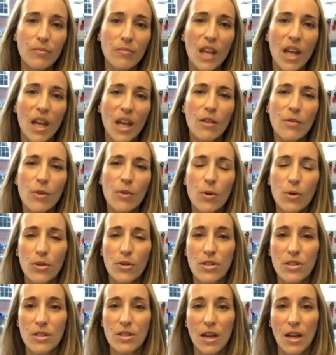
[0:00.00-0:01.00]
And of
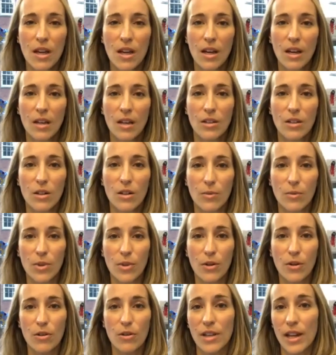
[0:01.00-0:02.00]
course,
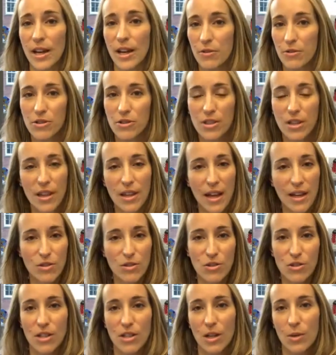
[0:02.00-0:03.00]
there are layers to that,
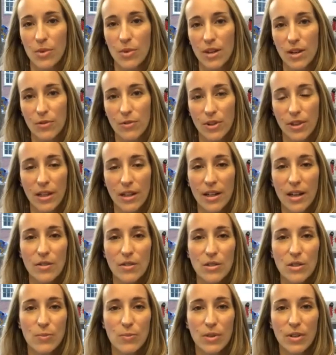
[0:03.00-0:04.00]
just like with everything
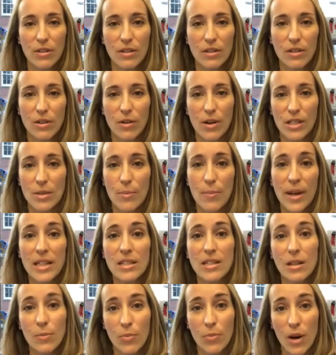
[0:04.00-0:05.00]
else. But, as a
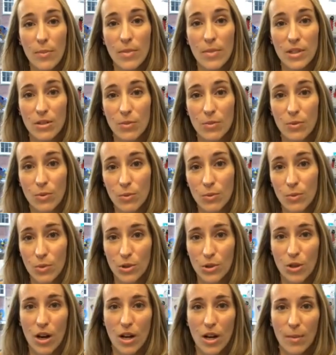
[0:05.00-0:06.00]
basic premise, we'll
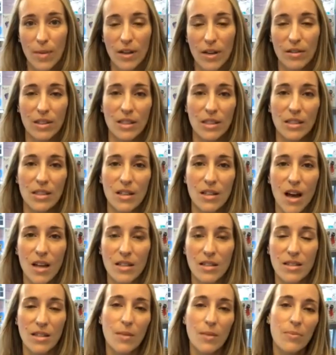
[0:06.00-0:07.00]
talk about these
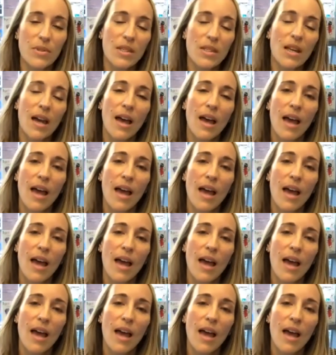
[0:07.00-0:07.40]
concepts.